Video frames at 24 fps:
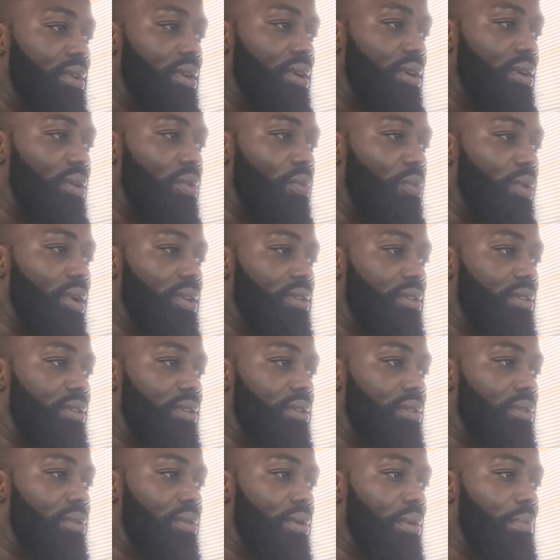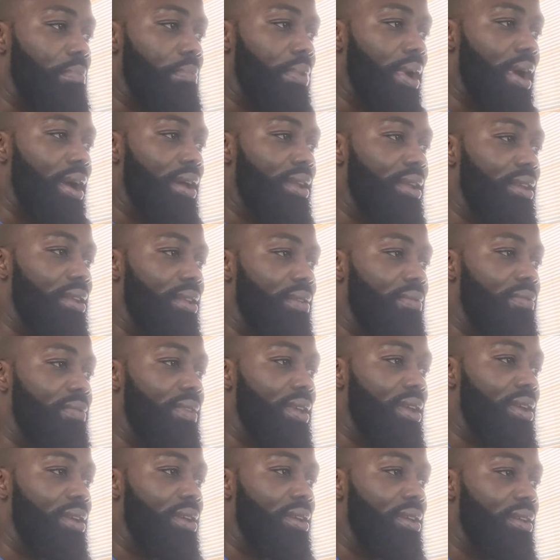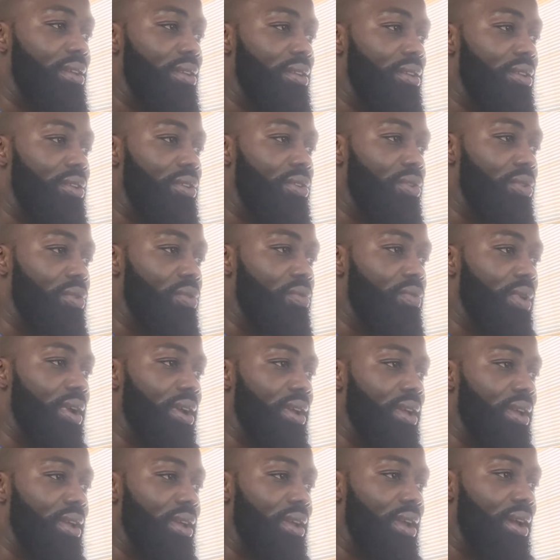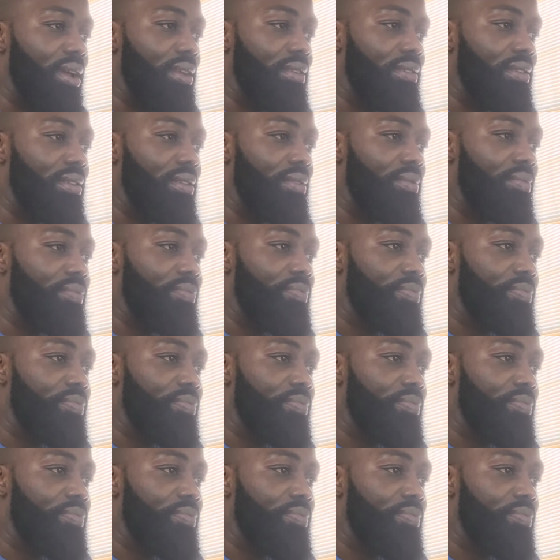or what to do about it if they do recognize it.